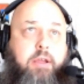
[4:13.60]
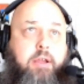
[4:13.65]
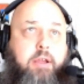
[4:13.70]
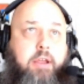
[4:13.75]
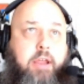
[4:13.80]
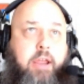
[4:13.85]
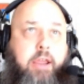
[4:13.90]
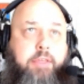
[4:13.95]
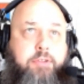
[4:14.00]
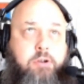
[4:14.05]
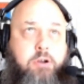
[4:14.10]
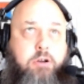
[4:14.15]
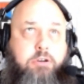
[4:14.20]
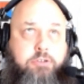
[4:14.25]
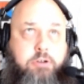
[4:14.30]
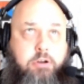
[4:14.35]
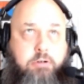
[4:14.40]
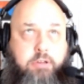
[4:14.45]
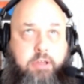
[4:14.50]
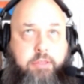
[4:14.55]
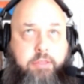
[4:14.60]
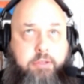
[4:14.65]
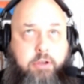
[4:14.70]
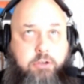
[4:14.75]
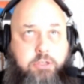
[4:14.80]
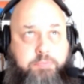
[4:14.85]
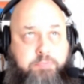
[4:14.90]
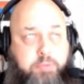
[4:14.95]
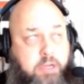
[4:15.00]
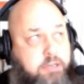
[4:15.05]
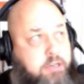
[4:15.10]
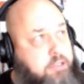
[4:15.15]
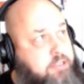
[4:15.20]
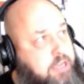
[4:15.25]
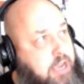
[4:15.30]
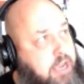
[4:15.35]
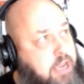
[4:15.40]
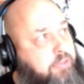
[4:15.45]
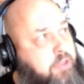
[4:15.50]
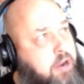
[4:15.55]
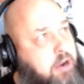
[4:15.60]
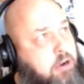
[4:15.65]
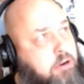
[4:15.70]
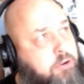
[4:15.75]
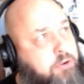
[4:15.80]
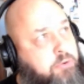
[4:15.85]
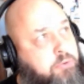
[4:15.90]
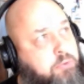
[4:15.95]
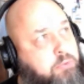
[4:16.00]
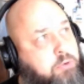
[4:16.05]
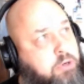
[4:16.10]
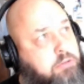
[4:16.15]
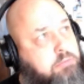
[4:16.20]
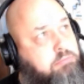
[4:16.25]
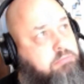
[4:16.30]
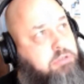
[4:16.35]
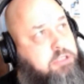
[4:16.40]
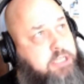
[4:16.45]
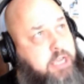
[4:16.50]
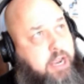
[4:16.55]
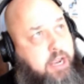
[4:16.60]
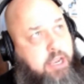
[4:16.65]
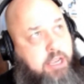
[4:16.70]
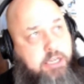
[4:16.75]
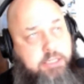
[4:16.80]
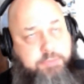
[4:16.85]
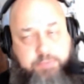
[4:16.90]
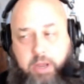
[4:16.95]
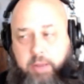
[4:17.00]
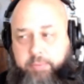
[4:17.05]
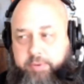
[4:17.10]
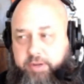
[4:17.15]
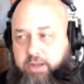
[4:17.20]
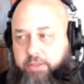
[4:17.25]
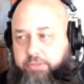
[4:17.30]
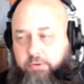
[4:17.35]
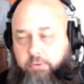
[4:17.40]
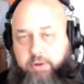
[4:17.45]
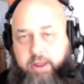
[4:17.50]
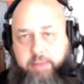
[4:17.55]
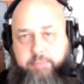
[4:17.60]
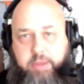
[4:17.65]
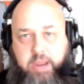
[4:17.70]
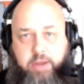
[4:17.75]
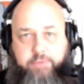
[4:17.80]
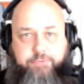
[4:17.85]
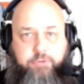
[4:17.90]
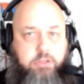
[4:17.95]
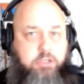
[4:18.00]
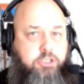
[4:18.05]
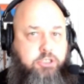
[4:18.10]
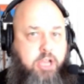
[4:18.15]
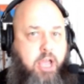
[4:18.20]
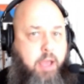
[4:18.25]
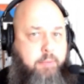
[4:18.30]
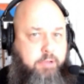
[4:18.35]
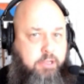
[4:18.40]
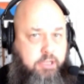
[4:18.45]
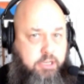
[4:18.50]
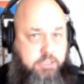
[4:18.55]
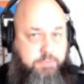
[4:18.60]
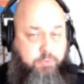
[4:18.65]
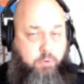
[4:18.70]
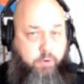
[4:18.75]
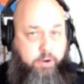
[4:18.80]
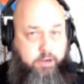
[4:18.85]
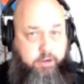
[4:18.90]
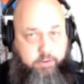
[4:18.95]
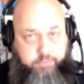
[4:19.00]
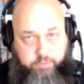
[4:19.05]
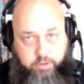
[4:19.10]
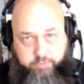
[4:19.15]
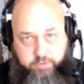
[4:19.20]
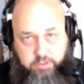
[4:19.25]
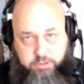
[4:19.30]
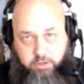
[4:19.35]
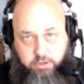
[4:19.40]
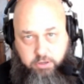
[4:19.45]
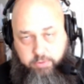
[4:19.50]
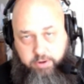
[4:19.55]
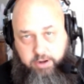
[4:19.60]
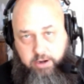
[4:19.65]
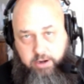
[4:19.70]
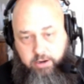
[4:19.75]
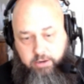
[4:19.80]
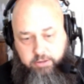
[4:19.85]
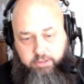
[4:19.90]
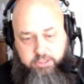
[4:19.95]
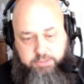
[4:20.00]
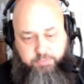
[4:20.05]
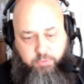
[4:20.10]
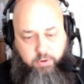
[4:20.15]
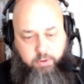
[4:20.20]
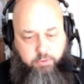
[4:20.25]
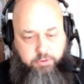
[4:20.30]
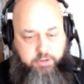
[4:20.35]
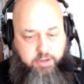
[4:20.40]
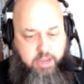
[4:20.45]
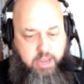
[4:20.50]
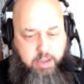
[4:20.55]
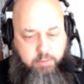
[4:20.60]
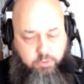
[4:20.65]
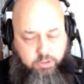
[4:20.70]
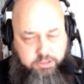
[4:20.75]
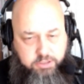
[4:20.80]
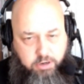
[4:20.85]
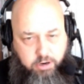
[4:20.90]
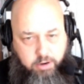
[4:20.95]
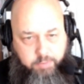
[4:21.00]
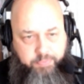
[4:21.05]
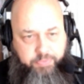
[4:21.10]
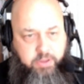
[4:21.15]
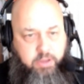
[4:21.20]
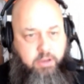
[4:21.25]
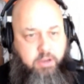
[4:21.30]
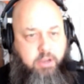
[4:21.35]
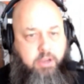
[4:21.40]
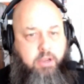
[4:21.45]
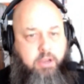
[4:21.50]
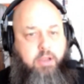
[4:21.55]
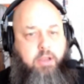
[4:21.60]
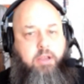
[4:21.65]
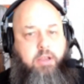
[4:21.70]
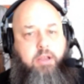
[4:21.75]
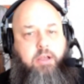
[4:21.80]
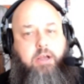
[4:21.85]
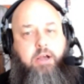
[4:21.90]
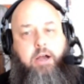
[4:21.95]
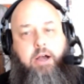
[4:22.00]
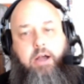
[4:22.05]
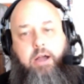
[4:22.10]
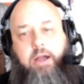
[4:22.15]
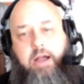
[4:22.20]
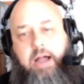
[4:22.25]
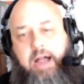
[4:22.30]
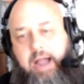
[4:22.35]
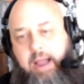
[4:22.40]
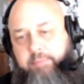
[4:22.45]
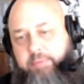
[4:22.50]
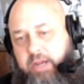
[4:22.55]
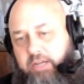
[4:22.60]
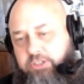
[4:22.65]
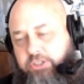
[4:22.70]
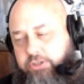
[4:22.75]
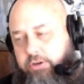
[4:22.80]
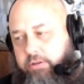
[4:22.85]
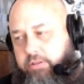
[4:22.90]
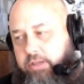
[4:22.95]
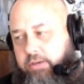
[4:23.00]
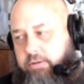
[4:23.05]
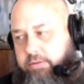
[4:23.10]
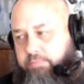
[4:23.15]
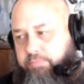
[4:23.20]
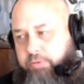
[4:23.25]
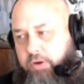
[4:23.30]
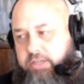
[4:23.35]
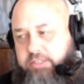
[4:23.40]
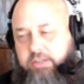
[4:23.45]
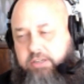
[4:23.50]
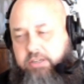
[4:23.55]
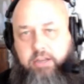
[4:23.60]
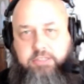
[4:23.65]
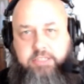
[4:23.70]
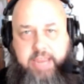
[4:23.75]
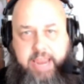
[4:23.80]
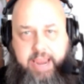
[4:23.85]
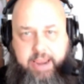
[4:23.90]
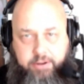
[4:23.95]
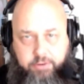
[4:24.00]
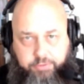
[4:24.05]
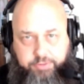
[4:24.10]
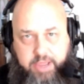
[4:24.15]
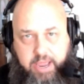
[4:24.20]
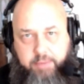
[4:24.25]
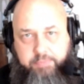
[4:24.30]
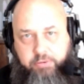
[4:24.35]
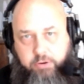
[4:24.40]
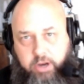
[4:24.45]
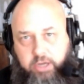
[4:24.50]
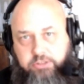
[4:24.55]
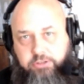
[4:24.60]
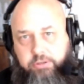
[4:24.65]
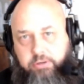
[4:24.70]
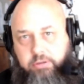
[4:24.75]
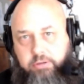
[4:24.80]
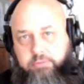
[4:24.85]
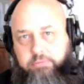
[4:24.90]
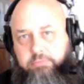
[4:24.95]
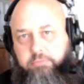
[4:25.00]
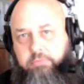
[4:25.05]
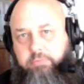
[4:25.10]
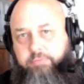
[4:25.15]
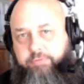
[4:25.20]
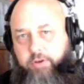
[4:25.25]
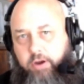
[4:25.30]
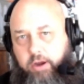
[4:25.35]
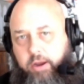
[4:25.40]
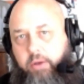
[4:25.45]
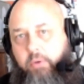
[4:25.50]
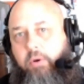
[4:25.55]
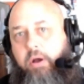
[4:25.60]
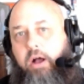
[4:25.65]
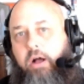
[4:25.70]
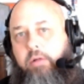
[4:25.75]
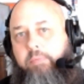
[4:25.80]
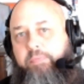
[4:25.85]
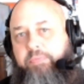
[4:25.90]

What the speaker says: And there are certainly those pundits out there who would say he's probably not the right man for the job at this point of his career and this point where the Cowboys are. I'm not sure that Prescott has handled that pressure very well.